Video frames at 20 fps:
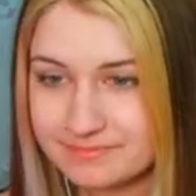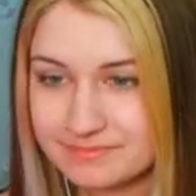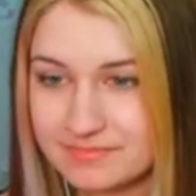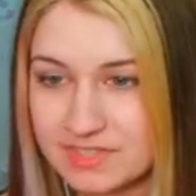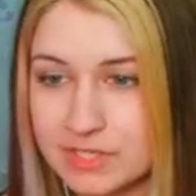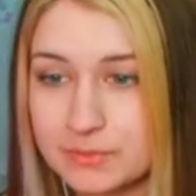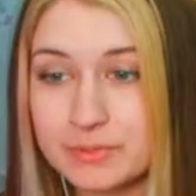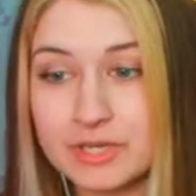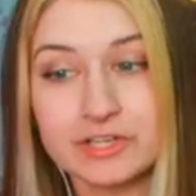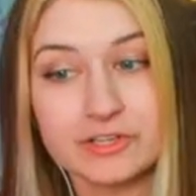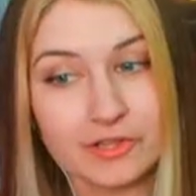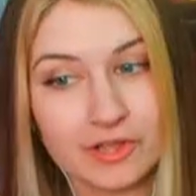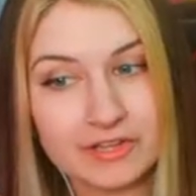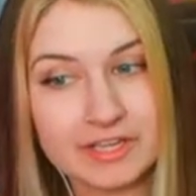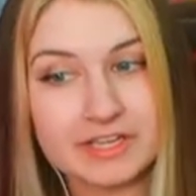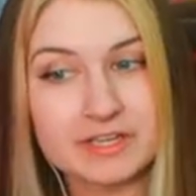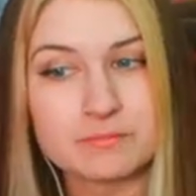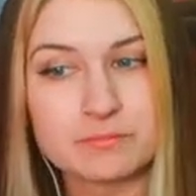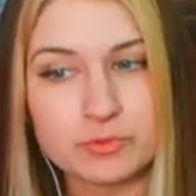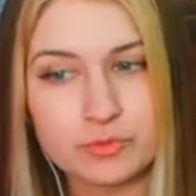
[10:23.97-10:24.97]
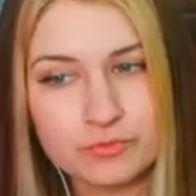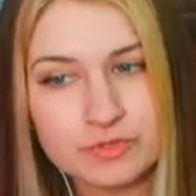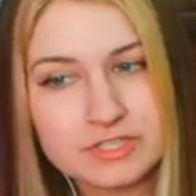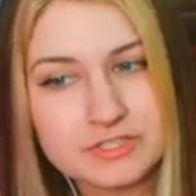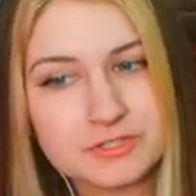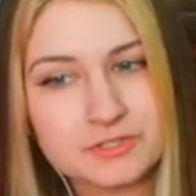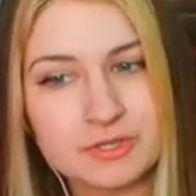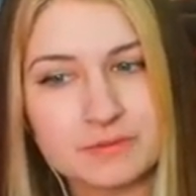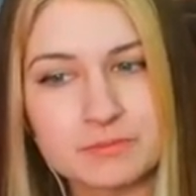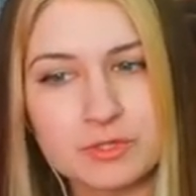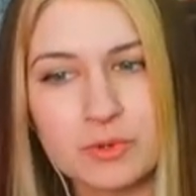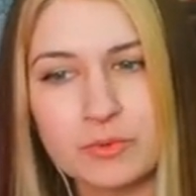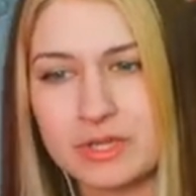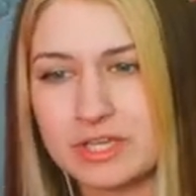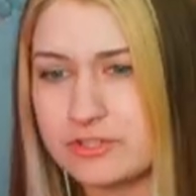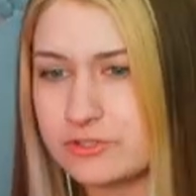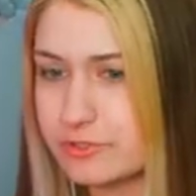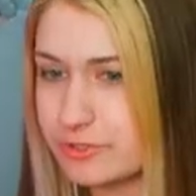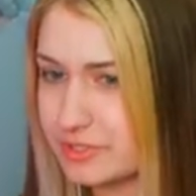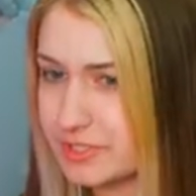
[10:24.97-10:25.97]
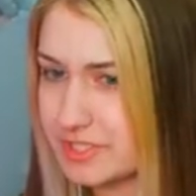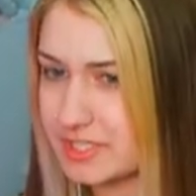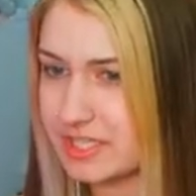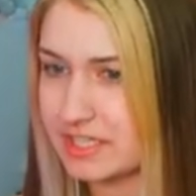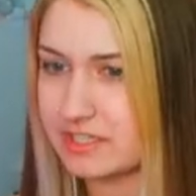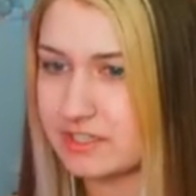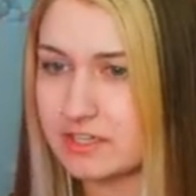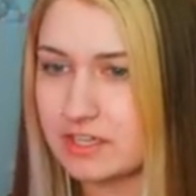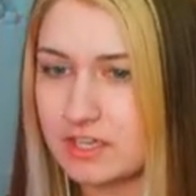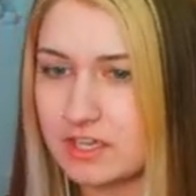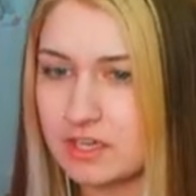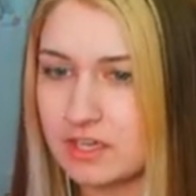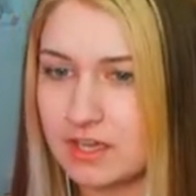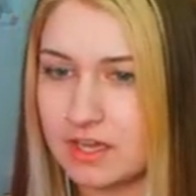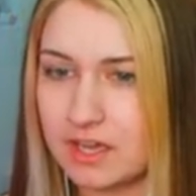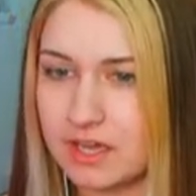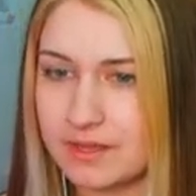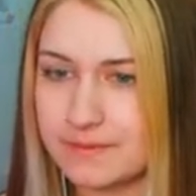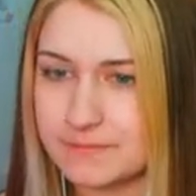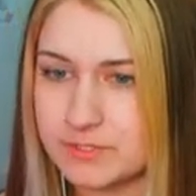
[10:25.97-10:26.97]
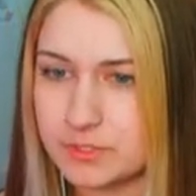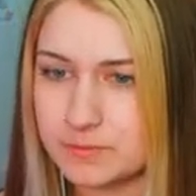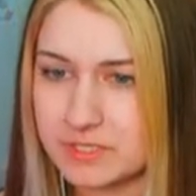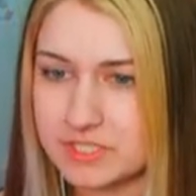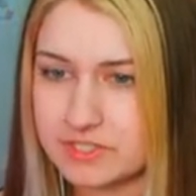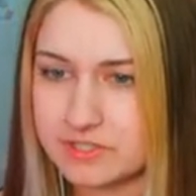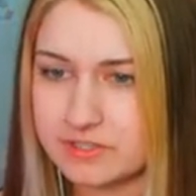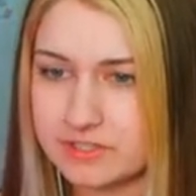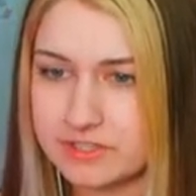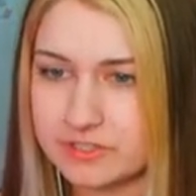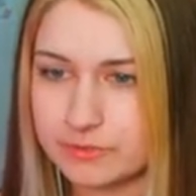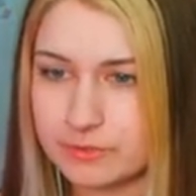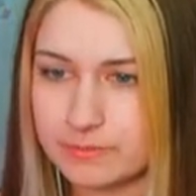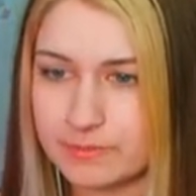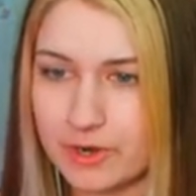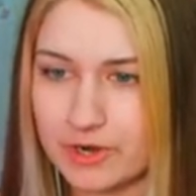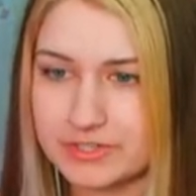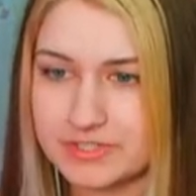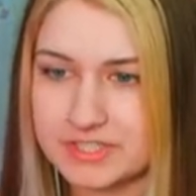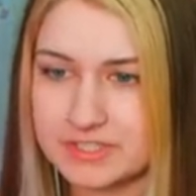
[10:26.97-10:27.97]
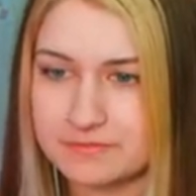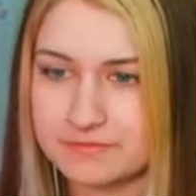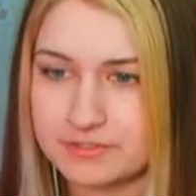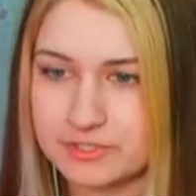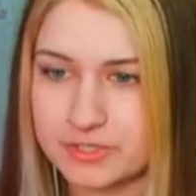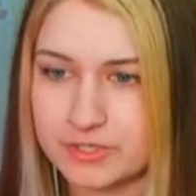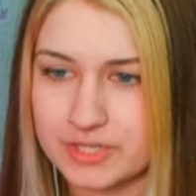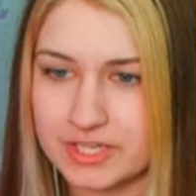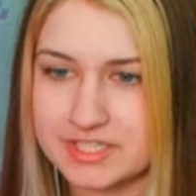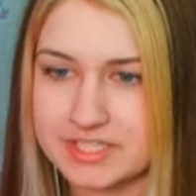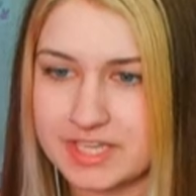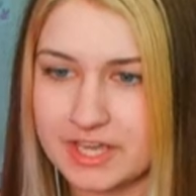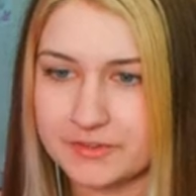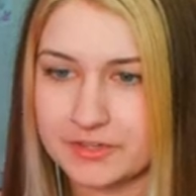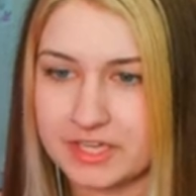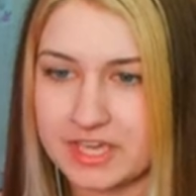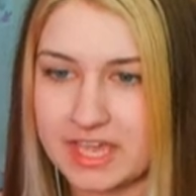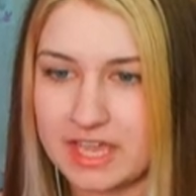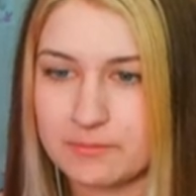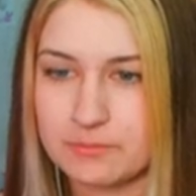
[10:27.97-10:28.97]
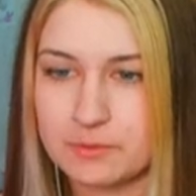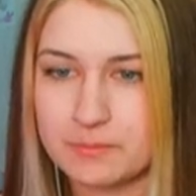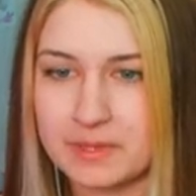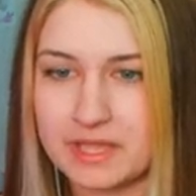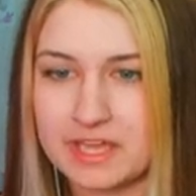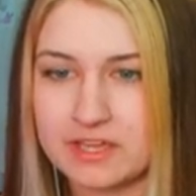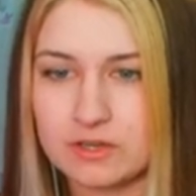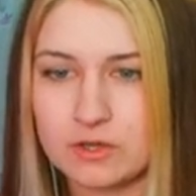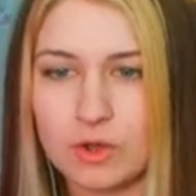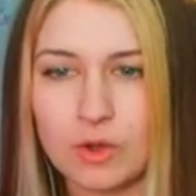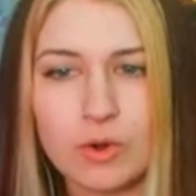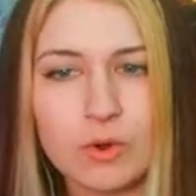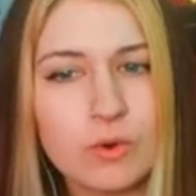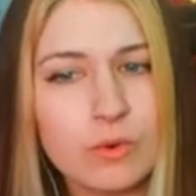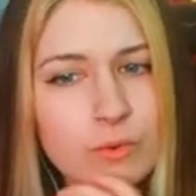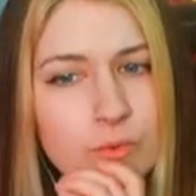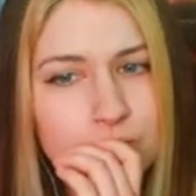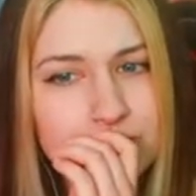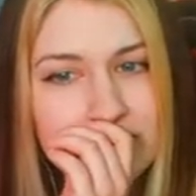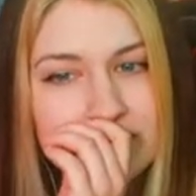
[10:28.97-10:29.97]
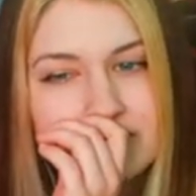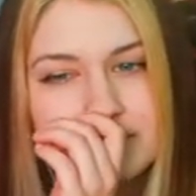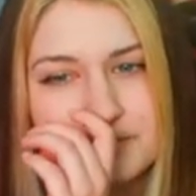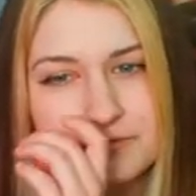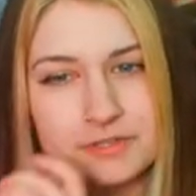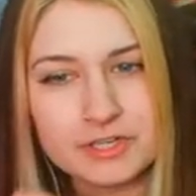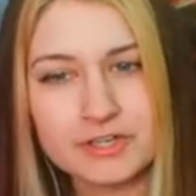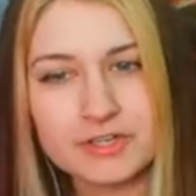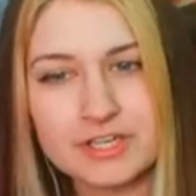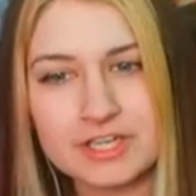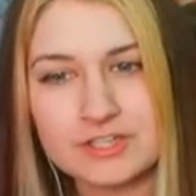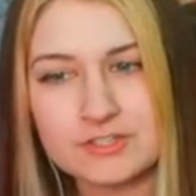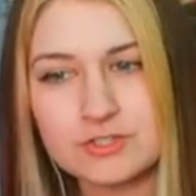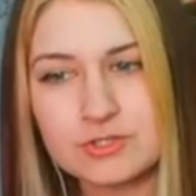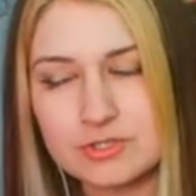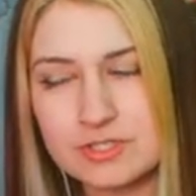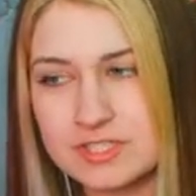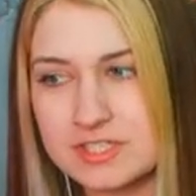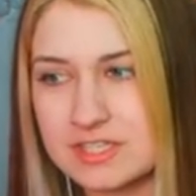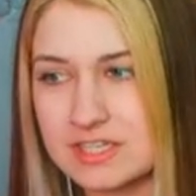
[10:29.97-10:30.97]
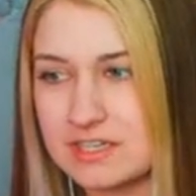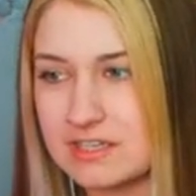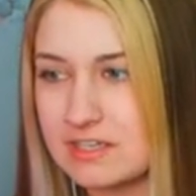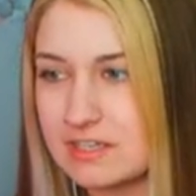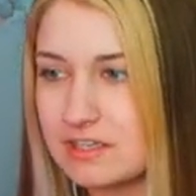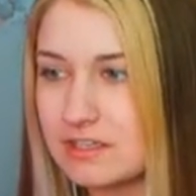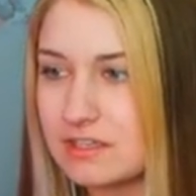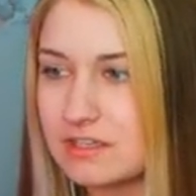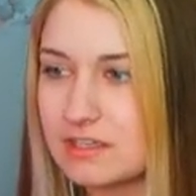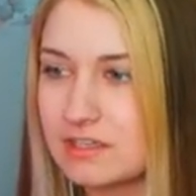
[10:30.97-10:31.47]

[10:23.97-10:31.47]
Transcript: It read a lot like a movie script. Oh, interesting. Um, so basically there were parts that visualized how the camera pan- Oh, that's very interesting.